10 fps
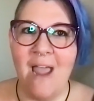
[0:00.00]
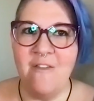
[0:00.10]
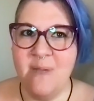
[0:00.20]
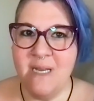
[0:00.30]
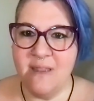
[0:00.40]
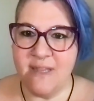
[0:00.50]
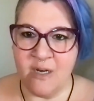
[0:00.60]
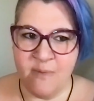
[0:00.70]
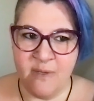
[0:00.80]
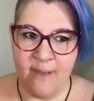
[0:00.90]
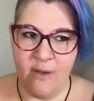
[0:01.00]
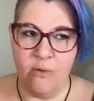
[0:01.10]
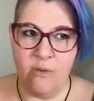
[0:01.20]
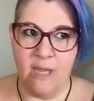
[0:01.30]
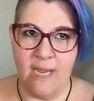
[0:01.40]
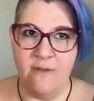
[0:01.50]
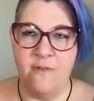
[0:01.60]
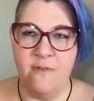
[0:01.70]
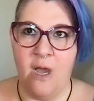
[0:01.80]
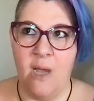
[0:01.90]
I've been in therapy my whole
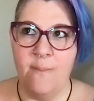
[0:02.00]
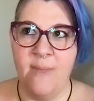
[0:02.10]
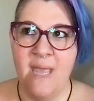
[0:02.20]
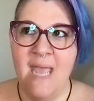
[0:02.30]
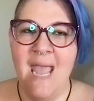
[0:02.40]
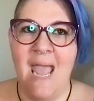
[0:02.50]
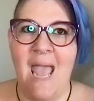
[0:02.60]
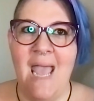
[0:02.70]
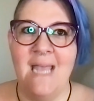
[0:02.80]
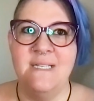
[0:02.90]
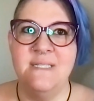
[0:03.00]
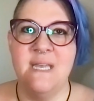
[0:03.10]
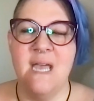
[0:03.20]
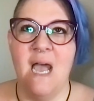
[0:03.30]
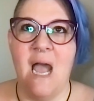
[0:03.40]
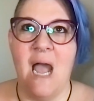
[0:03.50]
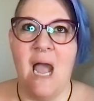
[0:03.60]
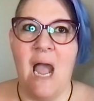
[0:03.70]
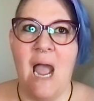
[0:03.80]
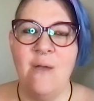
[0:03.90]
life. And
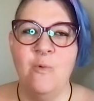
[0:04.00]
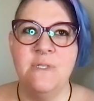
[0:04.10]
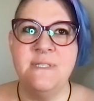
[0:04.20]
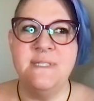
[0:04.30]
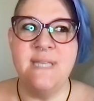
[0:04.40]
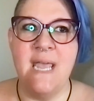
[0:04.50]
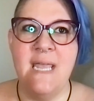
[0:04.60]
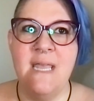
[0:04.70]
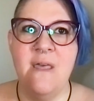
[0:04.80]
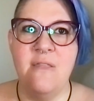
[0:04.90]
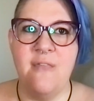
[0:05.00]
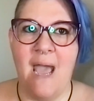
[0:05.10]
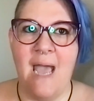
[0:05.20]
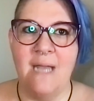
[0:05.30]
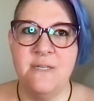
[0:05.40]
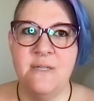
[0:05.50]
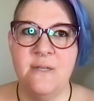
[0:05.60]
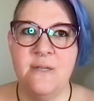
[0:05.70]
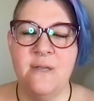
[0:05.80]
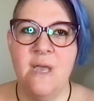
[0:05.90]
I will say that
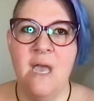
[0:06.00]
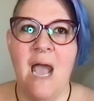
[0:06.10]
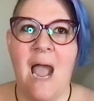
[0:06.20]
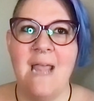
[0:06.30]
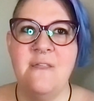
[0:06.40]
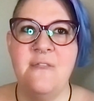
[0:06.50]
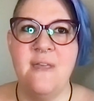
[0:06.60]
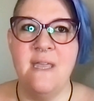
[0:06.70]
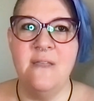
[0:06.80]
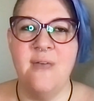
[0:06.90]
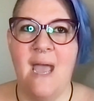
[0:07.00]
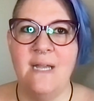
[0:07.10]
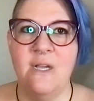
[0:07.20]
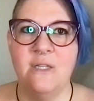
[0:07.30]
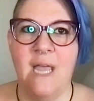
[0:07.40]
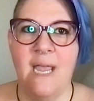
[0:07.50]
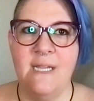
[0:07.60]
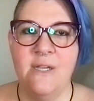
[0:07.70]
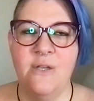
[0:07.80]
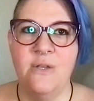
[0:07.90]
I think that
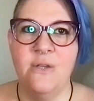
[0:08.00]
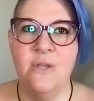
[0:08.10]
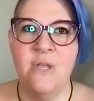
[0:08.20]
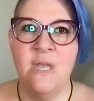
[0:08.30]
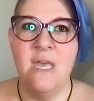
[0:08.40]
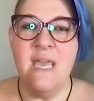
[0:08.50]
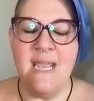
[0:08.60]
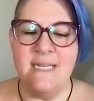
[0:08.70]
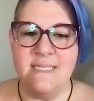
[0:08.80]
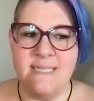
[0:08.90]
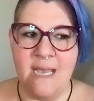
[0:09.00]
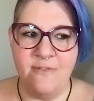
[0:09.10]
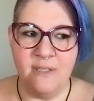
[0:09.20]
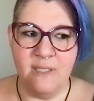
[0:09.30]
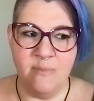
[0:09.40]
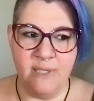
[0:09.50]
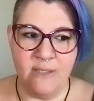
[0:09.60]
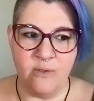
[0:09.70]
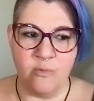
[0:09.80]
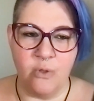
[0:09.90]
like it definitely
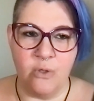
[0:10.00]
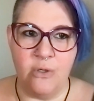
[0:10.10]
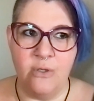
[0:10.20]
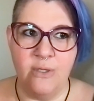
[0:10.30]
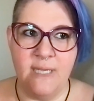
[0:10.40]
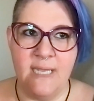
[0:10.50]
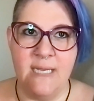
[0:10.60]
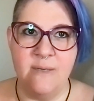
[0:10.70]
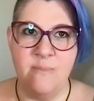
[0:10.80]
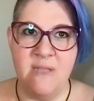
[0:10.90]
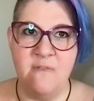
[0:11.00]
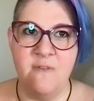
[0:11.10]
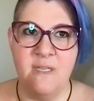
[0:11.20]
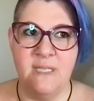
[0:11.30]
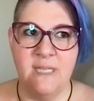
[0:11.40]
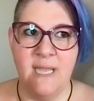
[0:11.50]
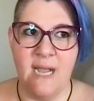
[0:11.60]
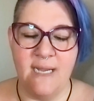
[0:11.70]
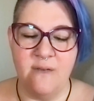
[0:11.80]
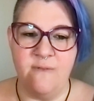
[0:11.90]
played a role in me feeling like
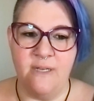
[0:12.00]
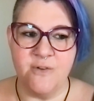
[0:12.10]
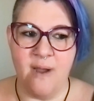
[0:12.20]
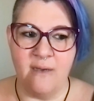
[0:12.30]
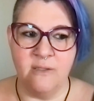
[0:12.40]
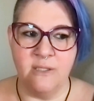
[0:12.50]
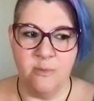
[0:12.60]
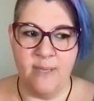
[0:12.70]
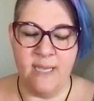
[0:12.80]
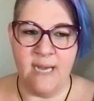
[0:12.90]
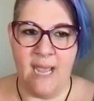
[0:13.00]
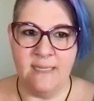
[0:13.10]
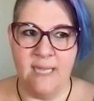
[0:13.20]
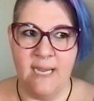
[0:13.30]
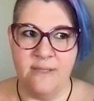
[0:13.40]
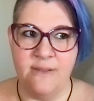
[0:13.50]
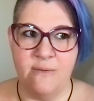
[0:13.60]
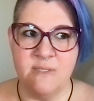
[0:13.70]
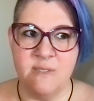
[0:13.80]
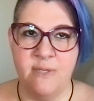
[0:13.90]
I could venture out a little bit and like
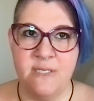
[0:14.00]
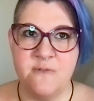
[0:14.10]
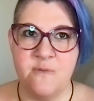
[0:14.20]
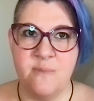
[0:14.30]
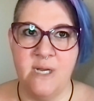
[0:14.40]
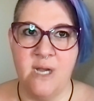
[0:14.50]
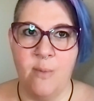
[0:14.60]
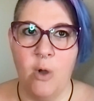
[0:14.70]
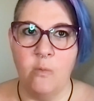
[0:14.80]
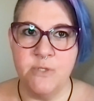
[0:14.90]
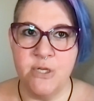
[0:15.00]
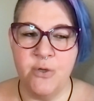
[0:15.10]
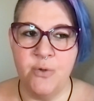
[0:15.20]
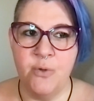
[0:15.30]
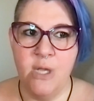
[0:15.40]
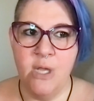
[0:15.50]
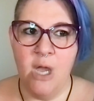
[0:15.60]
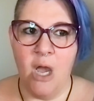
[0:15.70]
there was a place for me to come home to.